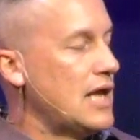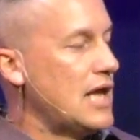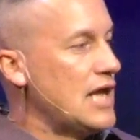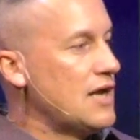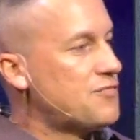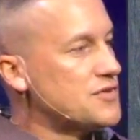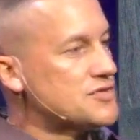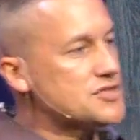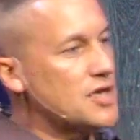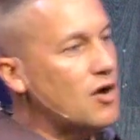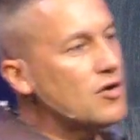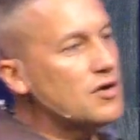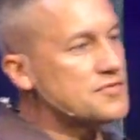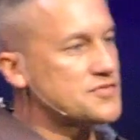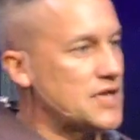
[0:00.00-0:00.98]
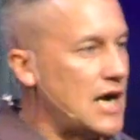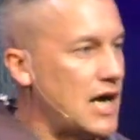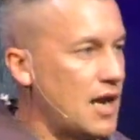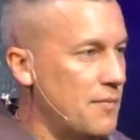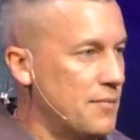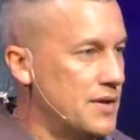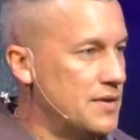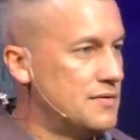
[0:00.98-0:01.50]
If the Song of
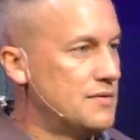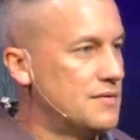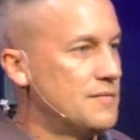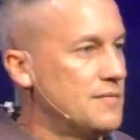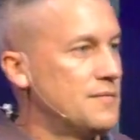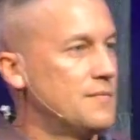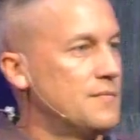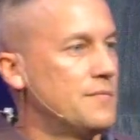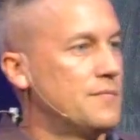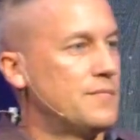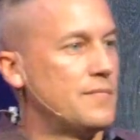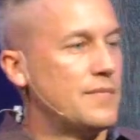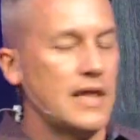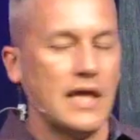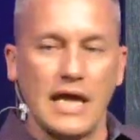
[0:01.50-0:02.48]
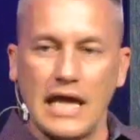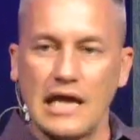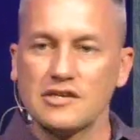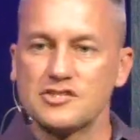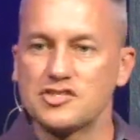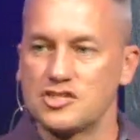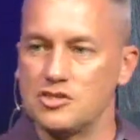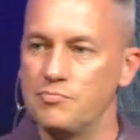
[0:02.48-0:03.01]
Solomon
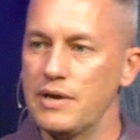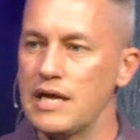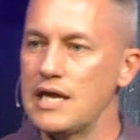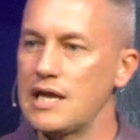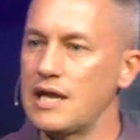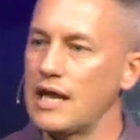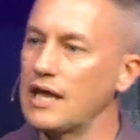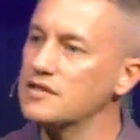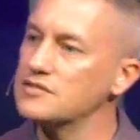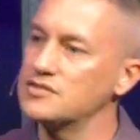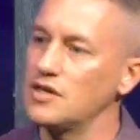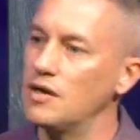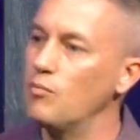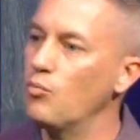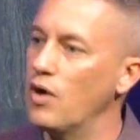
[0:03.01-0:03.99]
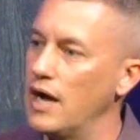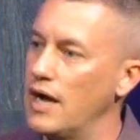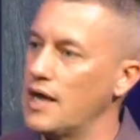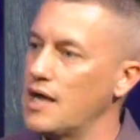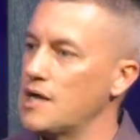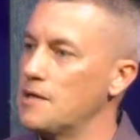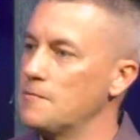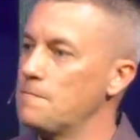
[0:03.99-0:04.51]
is to be in some
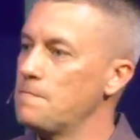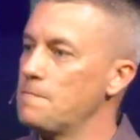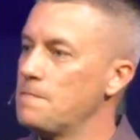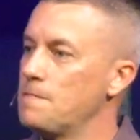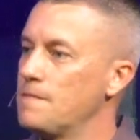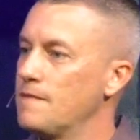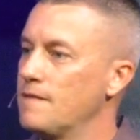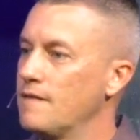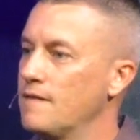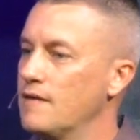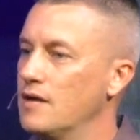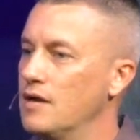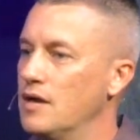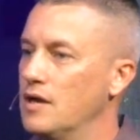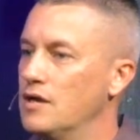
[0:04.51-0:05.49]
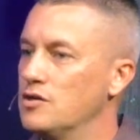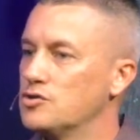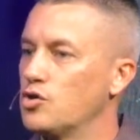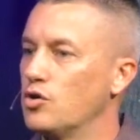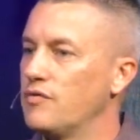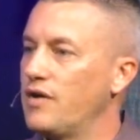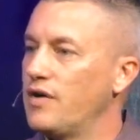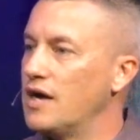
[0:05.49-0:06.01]
way
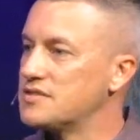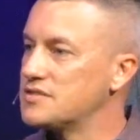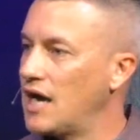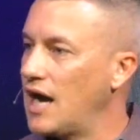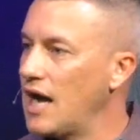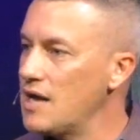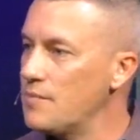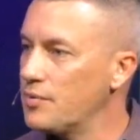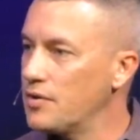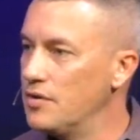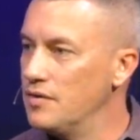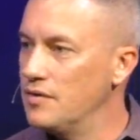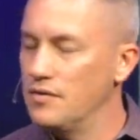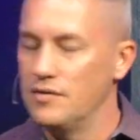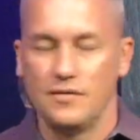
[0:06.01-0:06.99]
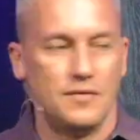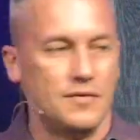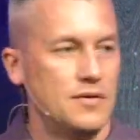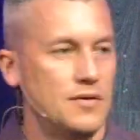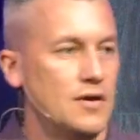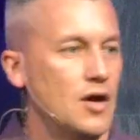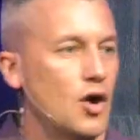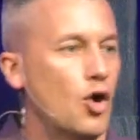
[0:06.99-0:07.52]
sort of a type
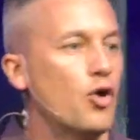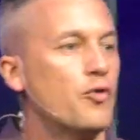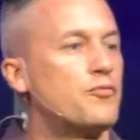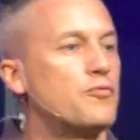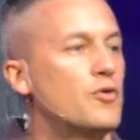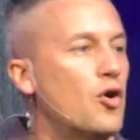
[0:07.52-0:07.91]
or